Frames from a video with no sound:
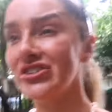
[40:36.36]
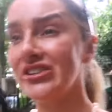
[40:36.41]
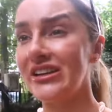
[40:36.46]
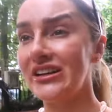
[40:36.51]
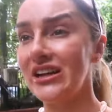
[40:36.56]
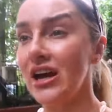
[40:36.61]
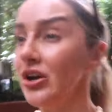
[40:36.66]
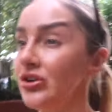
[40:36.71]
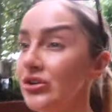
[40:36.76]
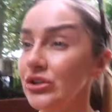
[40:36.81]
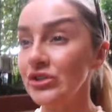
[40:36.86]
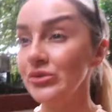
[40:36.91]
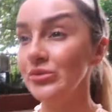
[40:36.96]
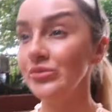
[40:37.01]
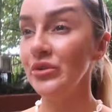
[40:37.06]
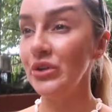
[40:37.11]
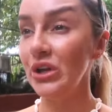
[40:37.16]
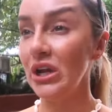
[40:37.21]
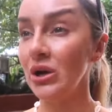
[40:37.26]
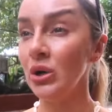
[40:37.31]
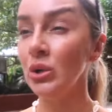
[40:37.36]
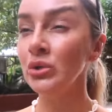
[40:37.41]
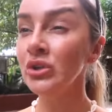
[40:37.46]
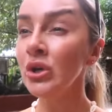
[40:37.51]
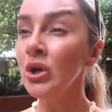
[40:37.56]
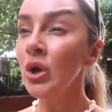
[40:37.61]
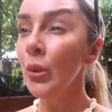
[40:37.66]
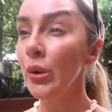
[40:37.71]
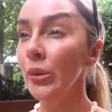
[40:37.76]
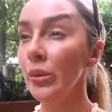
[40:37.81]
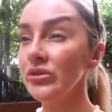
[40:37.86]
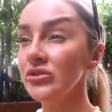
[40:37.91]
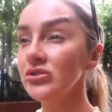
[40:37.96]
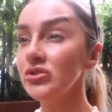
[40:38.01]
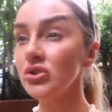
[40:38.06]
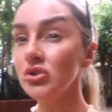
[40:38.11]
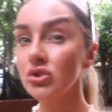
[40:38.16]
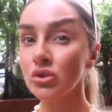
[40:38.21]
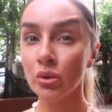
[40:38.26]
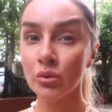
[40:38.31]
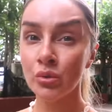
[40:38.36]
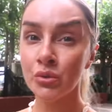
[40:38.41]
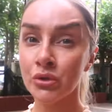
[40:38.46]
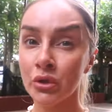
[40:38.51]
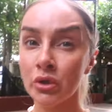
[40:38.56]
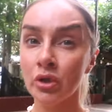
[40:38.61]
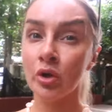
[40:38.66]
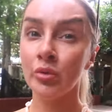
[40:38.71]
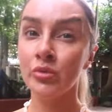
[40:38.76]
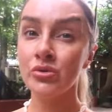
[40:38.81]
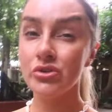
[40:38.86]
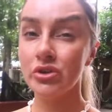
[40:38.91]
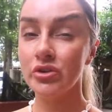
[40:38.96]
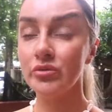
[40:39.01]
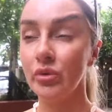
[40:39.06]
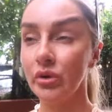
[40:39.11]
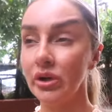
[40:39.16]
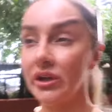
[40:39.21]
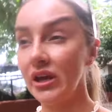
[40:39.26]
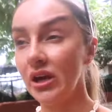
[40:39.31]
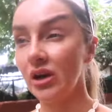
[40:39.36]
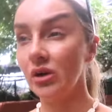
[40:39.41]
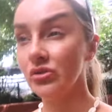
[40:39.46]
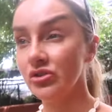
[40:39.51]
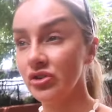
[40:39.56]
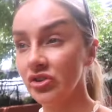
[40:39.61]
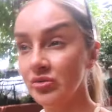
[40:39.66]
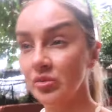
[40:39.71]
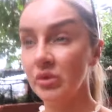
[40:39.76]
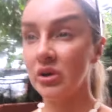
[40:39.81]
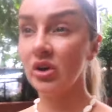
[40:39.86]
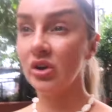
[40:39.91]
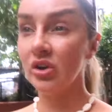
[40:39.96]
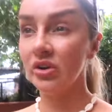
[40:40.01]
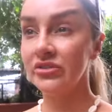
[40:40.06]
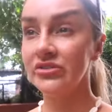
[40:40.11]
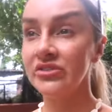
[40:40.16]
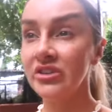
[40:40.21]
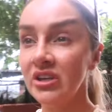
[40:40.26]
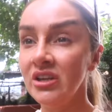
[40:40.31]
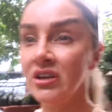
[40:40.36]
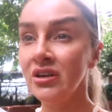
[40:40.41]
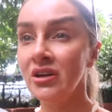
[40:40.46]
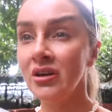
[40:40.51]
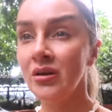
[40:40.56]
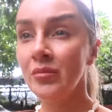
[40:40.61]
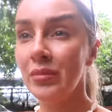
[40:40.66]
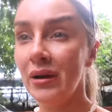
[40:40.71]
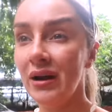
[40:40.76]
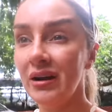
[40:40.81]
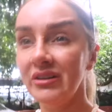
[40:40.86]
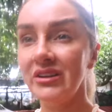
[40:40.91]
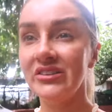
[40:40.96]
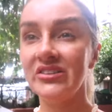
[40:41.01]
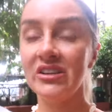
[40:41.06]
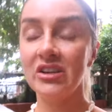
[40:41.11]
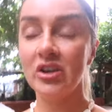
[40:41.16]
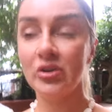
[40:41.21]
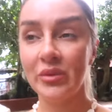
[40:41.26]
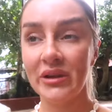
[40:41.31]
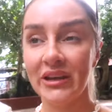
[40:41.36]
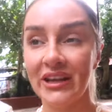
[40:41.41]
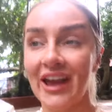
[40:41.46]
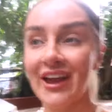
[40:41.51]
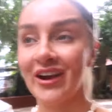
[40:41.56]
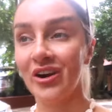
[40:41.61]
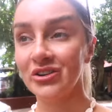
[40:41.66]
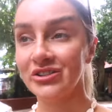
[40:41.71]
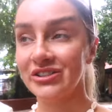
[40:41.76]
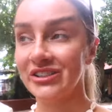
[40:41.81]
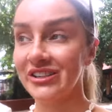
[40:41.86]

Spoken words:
just get out and do something else? We wasn't too sure if we was going to come and do Monkey Hill, just because apparently it's a little bit chaotic.